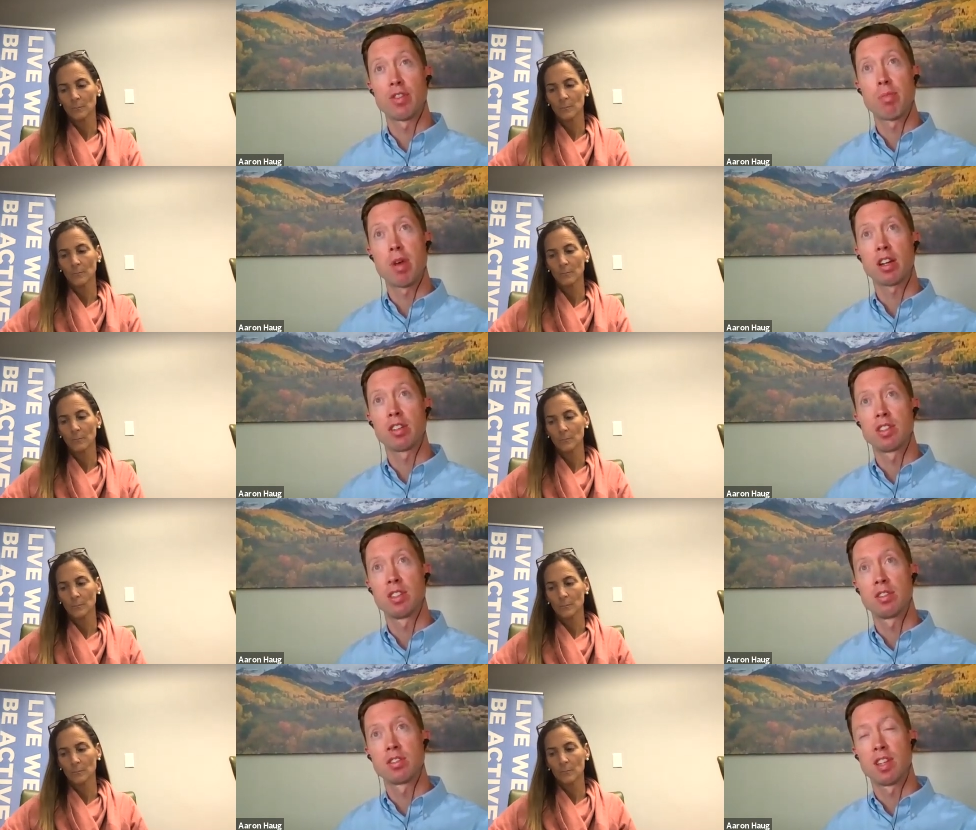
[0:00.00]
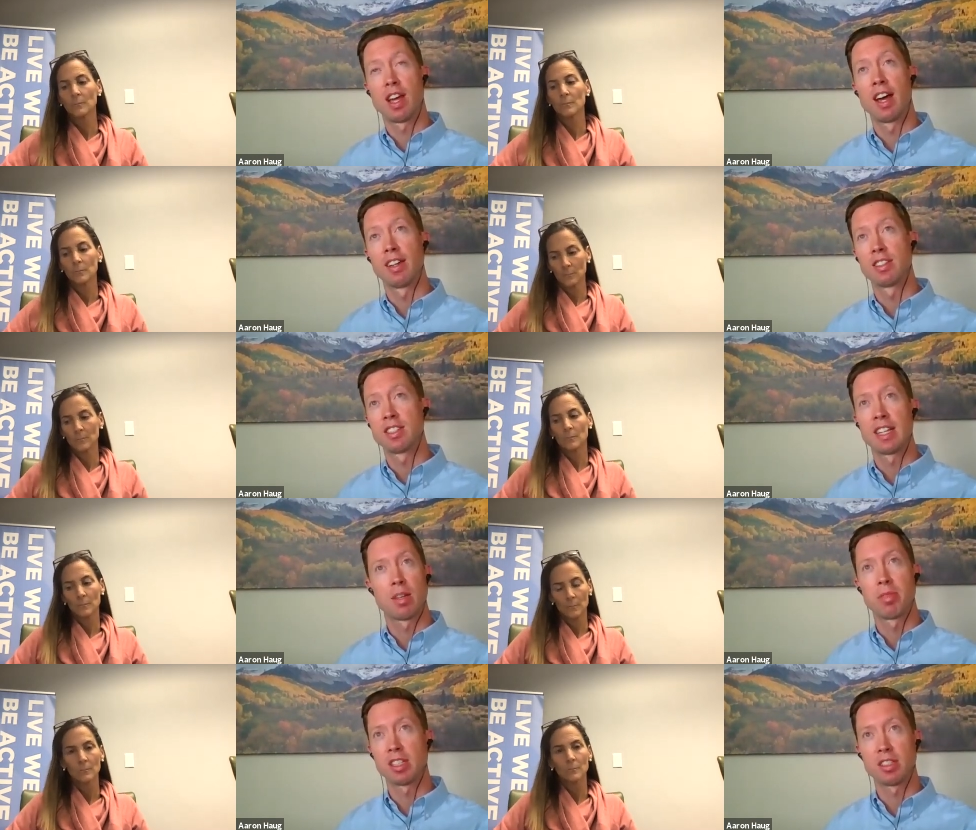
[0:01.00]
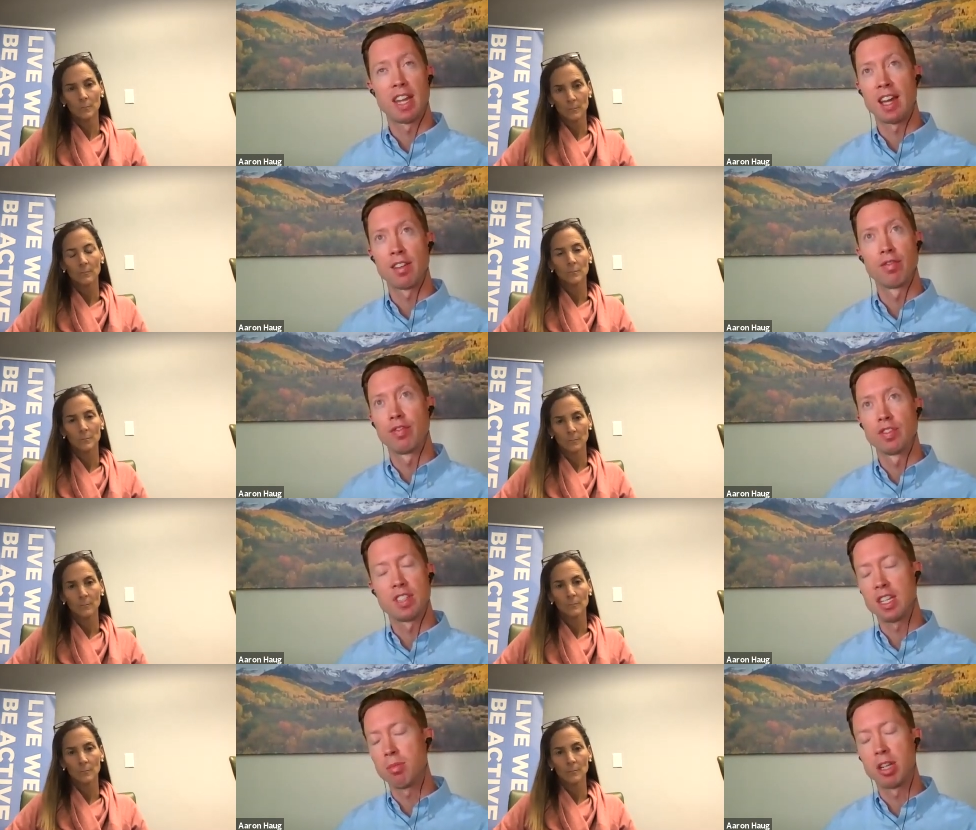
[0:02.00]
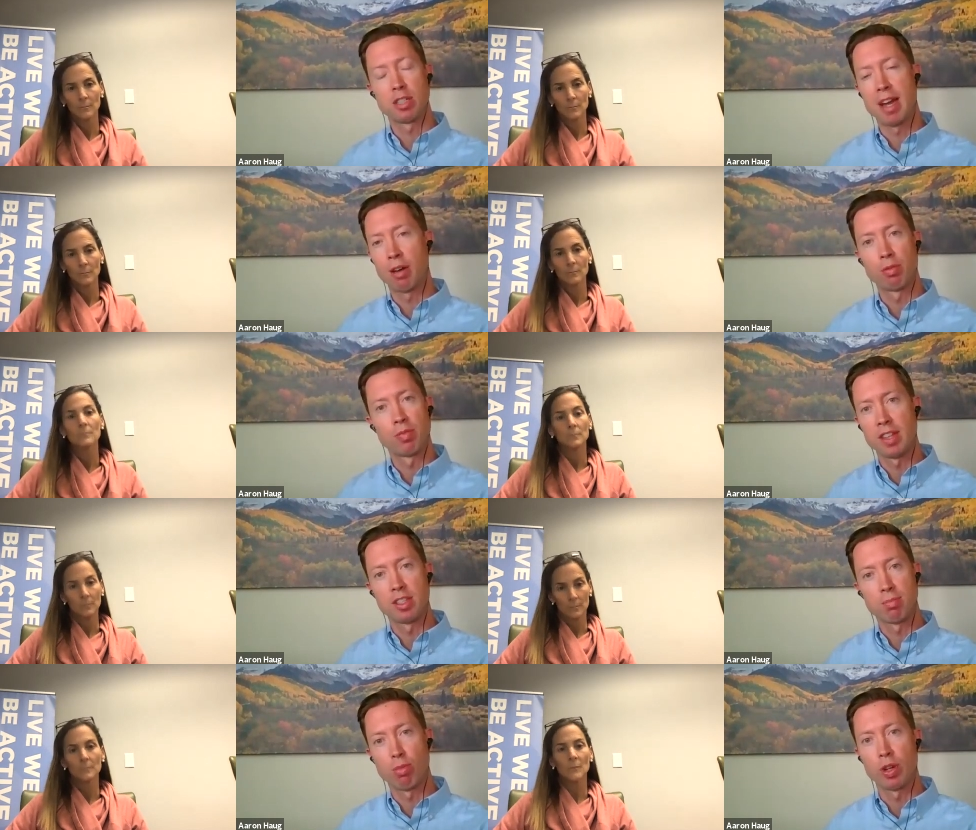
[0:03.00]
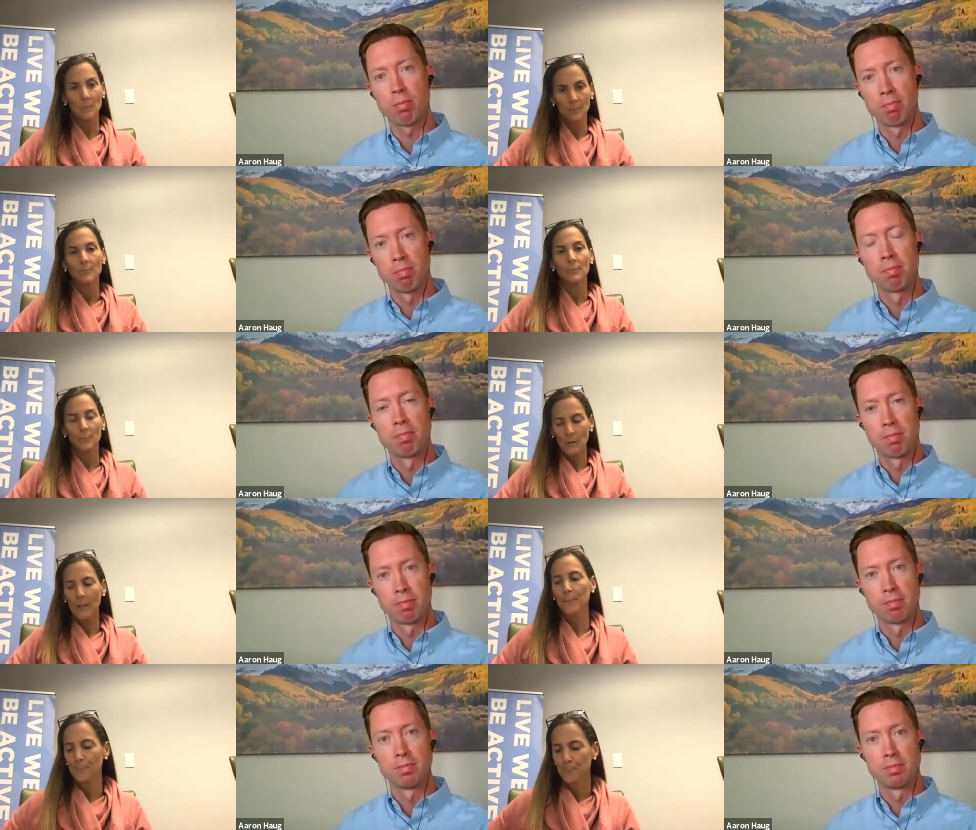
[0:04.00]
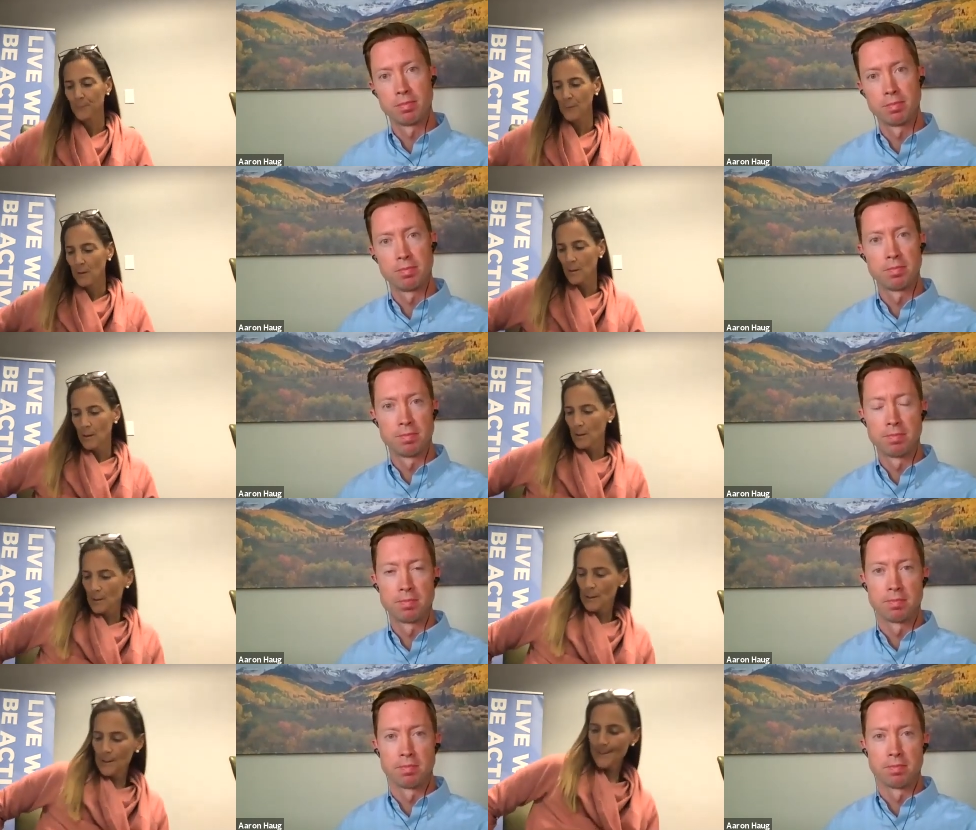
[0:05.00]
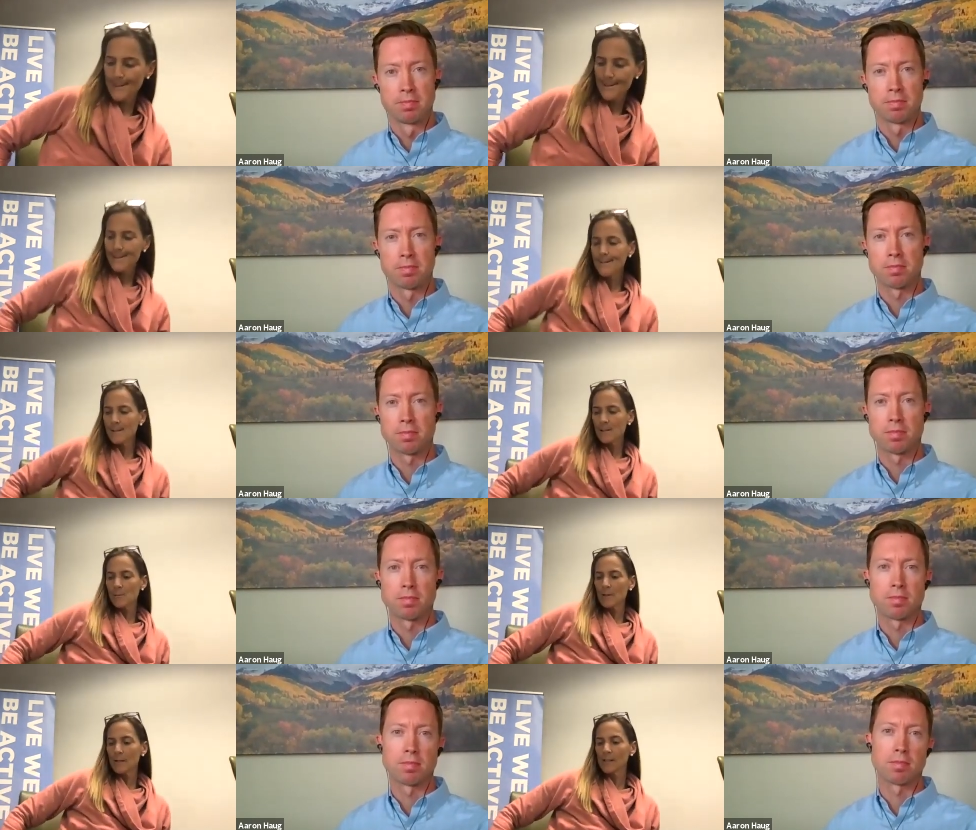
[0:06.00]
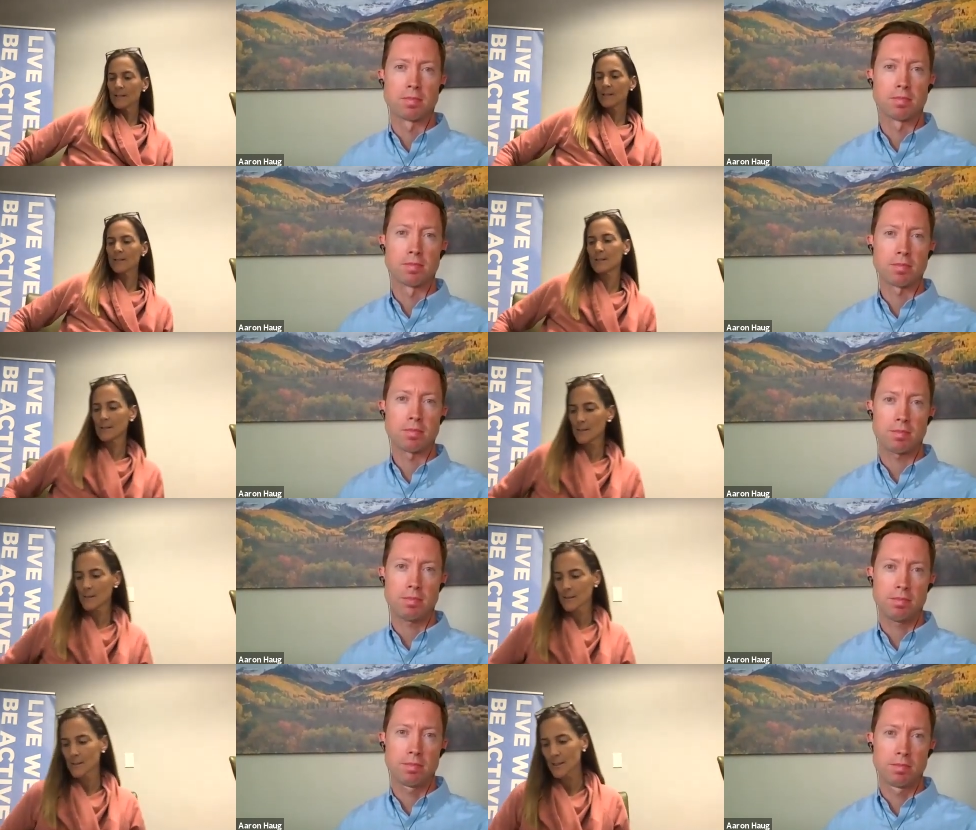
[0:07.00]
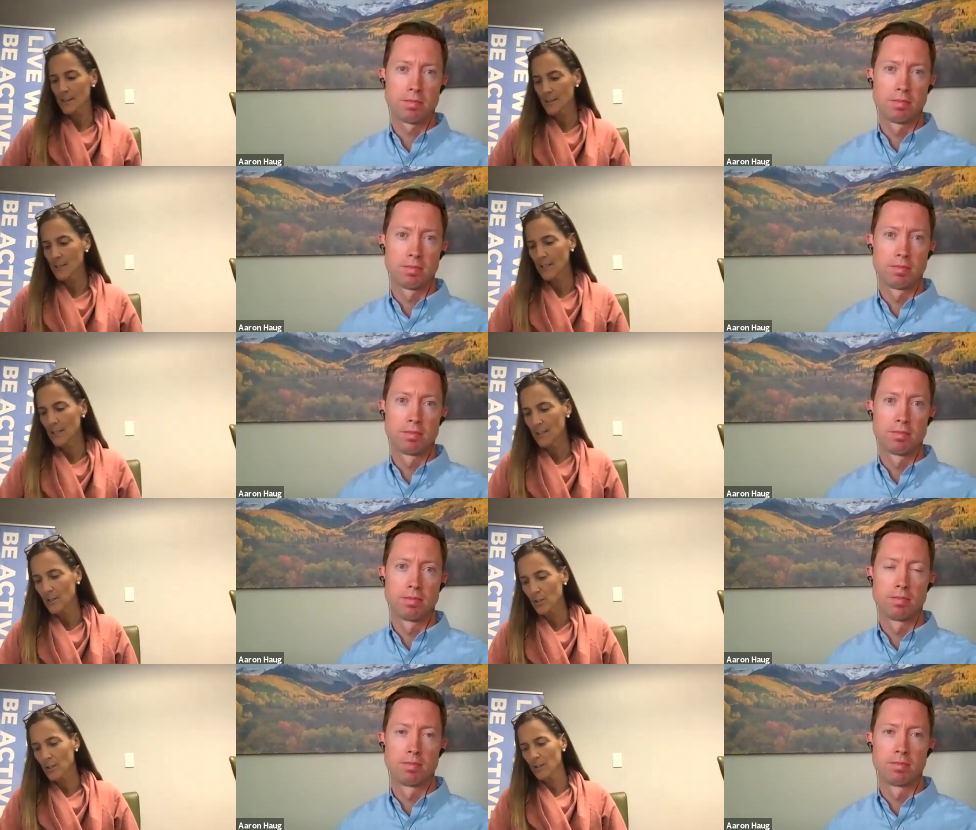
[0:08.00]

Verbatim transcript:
Speaker 1: for Parkinson's, uh, it's not something that I've seen much about at this point. Okay.
Speaker 2: Um, is, let's see,